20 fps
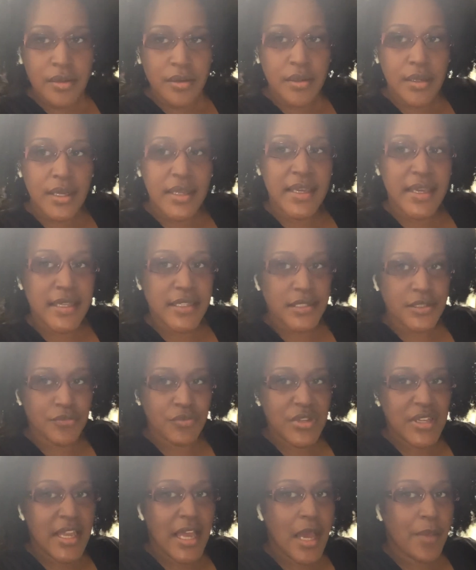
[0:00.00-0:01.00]
I guess
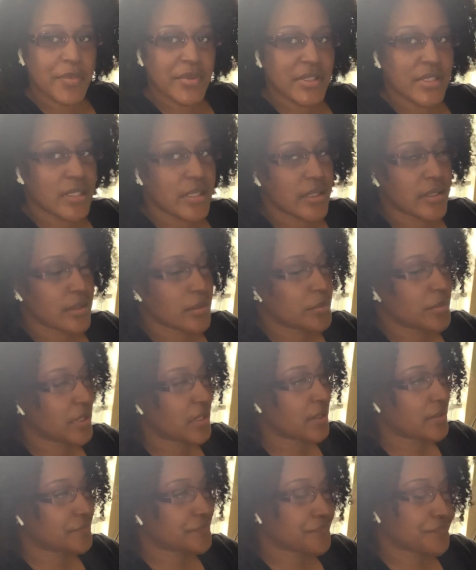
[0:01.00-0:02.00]
recapping the year,
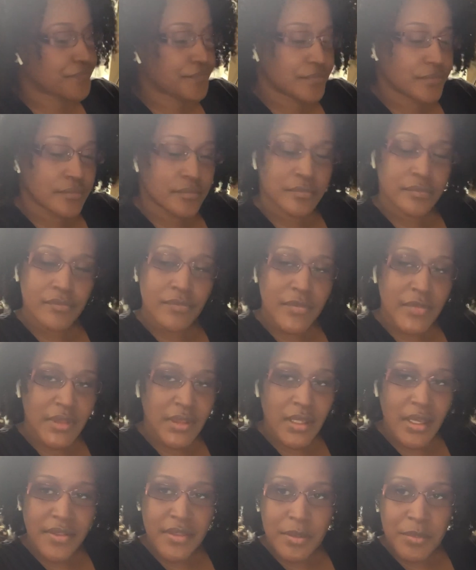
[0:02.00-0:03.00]
but
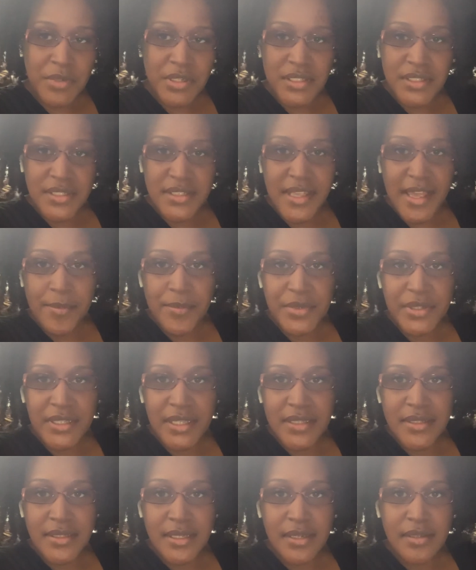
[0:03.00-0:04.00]
nothing much has happened
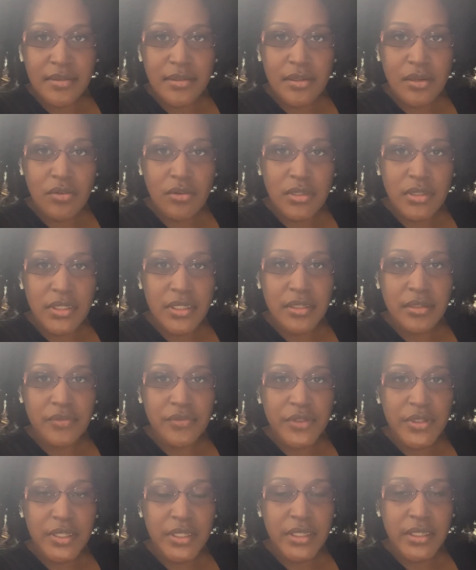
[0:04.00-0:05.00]
that's out in the ordinary
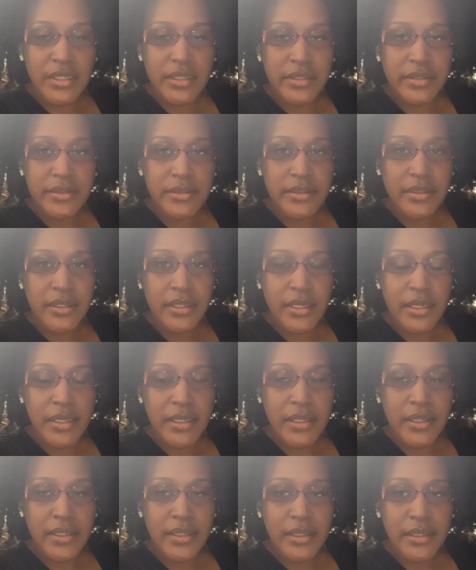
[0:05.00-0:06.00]
for the year.
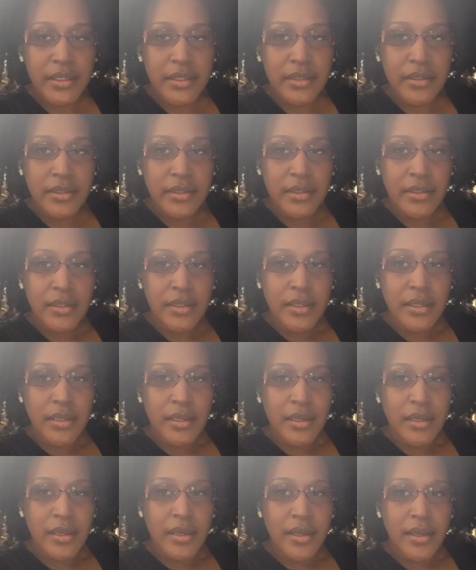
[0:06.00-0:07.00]
I
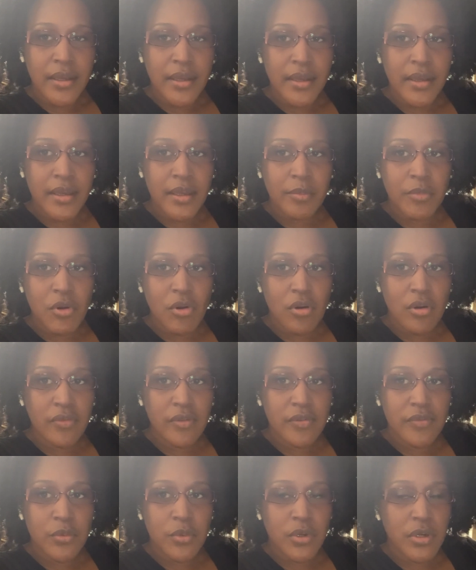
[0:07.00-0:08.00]
am off
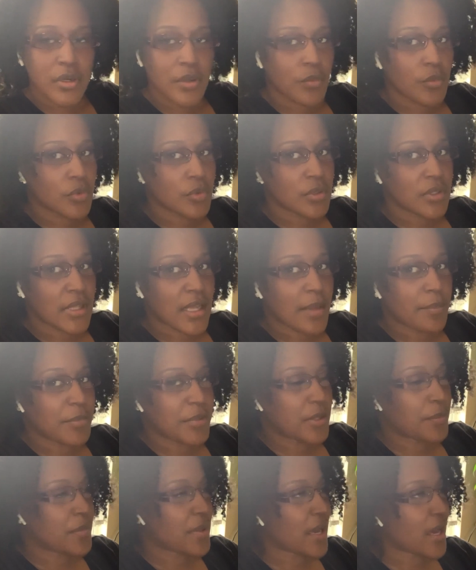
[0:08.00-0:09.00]
of work, will not
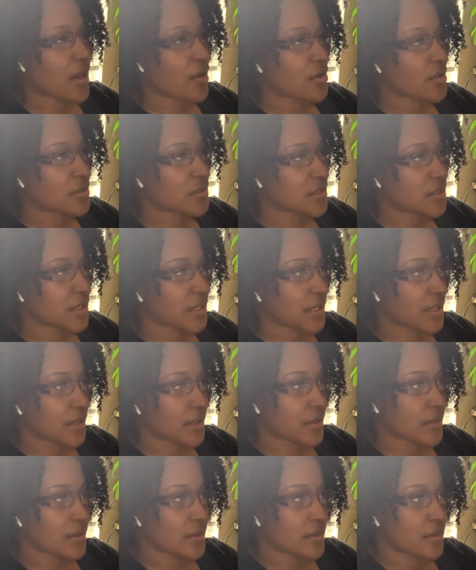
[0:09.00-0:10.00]
be back
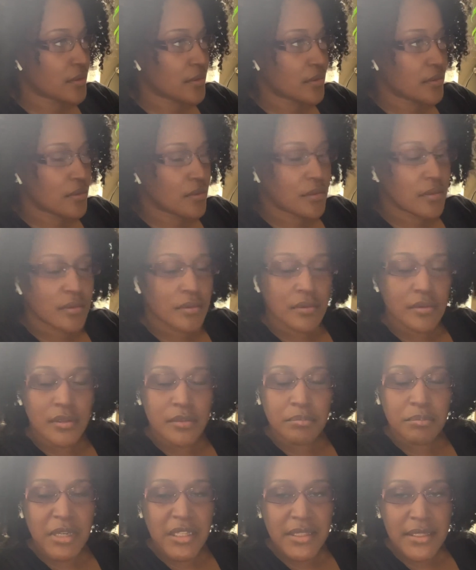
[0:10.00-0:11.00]
until
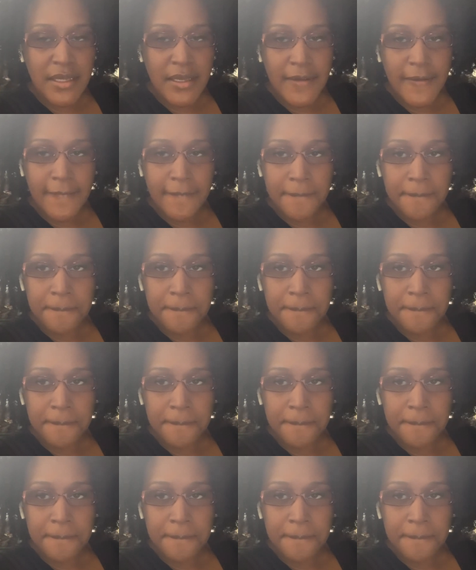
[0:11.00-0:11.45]
Monday.